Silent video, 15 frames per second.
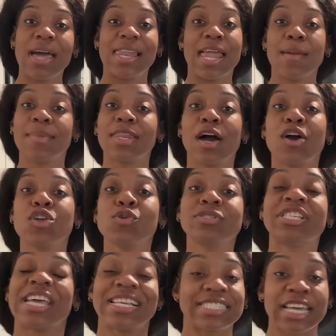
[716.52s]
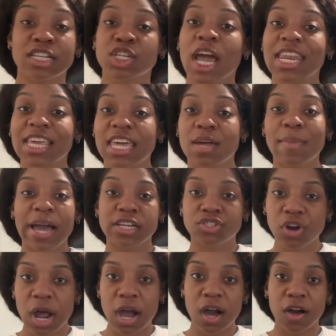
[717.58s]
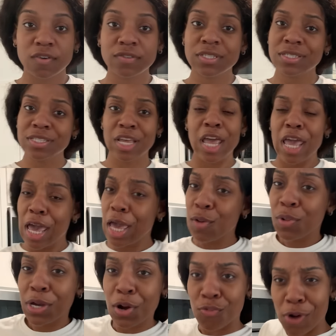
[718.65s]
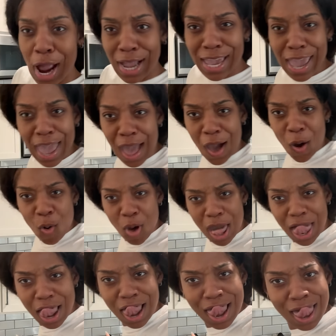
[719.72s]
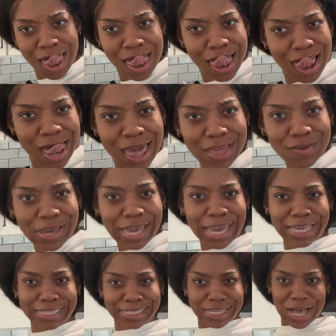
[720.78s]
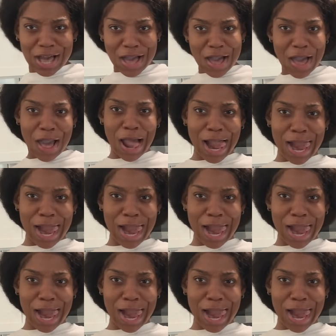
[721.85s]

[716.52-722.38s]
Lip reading: Let me know you just ain't trying to get in my drawers. And we can rock out. You can get some.